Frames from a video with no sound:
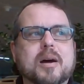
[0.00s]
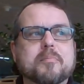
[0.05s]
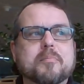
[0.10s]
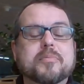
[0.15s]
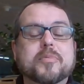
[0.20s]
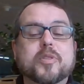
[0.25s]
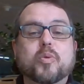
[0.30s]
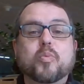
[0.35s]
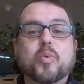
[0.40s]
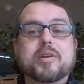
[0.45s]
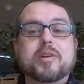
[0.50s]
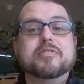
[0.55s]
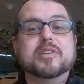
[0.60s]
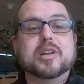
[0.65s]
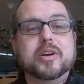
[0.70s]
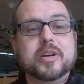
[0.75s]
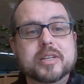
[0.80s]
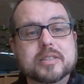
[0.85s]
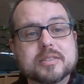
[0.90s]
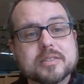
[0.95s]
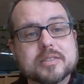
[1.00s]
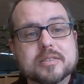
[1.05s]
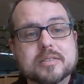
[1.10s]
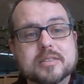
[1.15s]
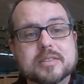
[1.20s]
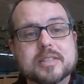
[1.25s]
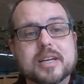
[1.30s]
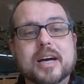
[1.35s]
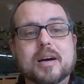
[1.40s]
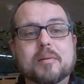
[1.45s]
um, that we've learnt
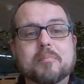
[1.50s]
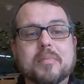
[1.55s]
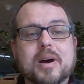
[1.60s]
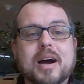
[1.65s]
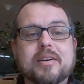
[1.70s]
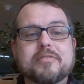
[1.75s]
um,